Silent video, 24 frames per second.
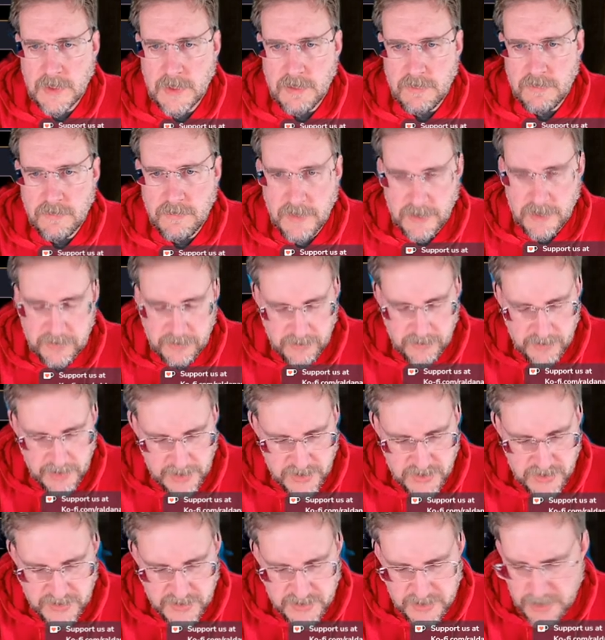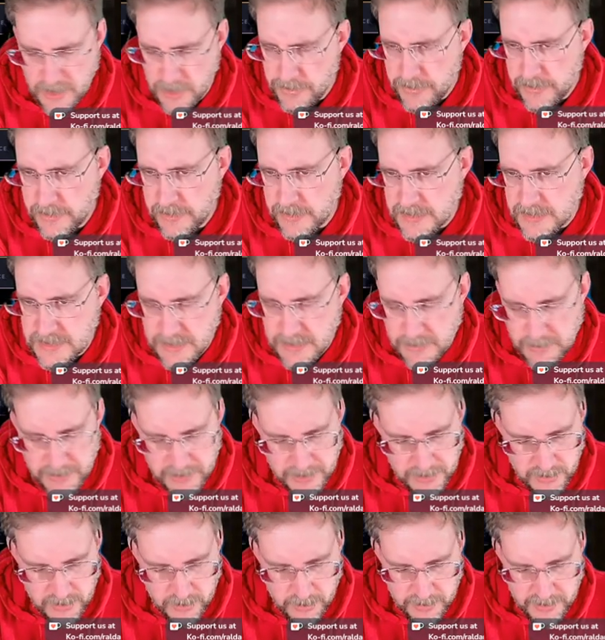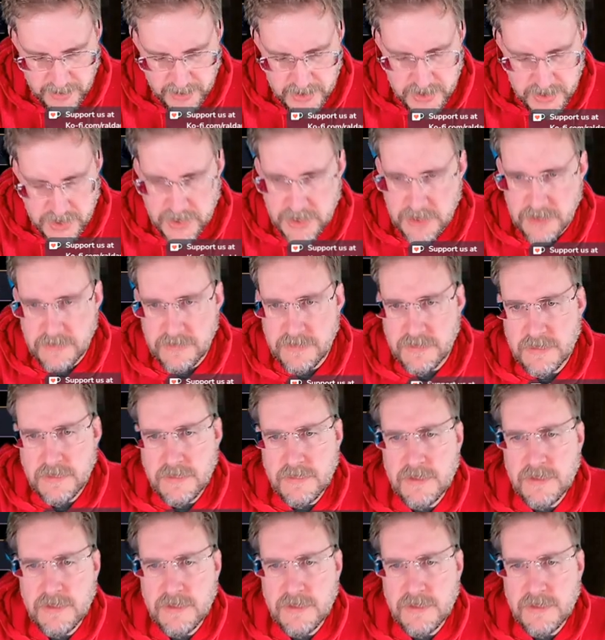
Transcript: Fast reactions, and I think that's something to do with initiative,